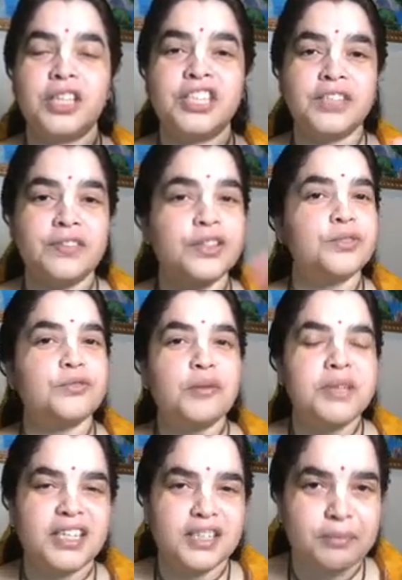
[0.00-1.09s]
Jiva
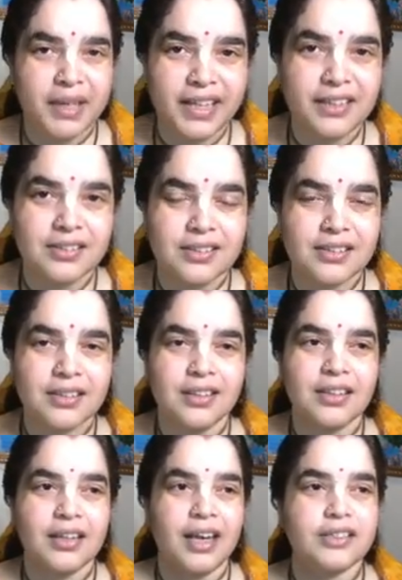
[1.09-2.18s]
Goswami explains
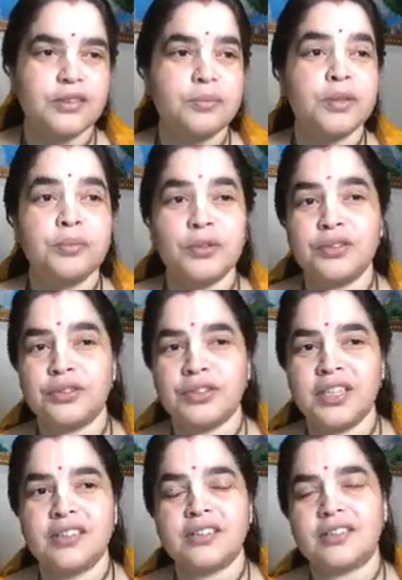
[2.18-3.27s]
as a purport to
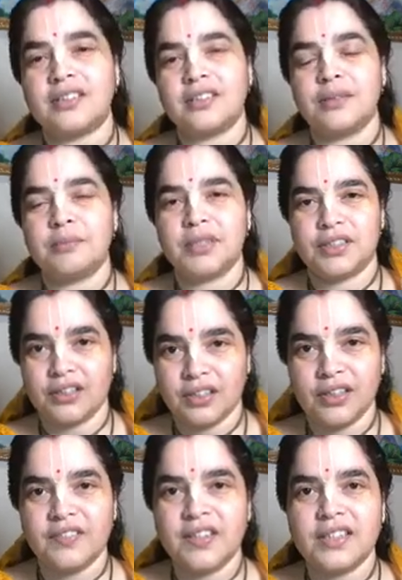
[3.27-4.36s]
this
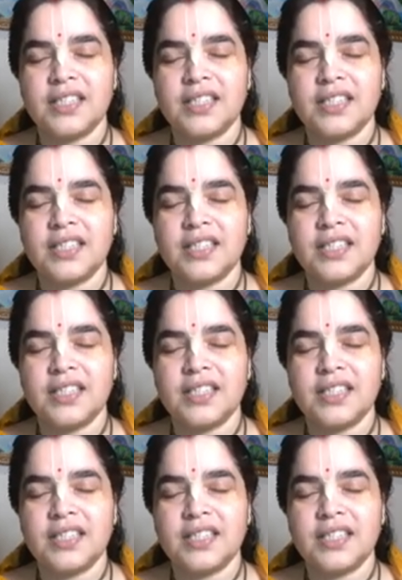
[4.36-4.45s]
particular verse,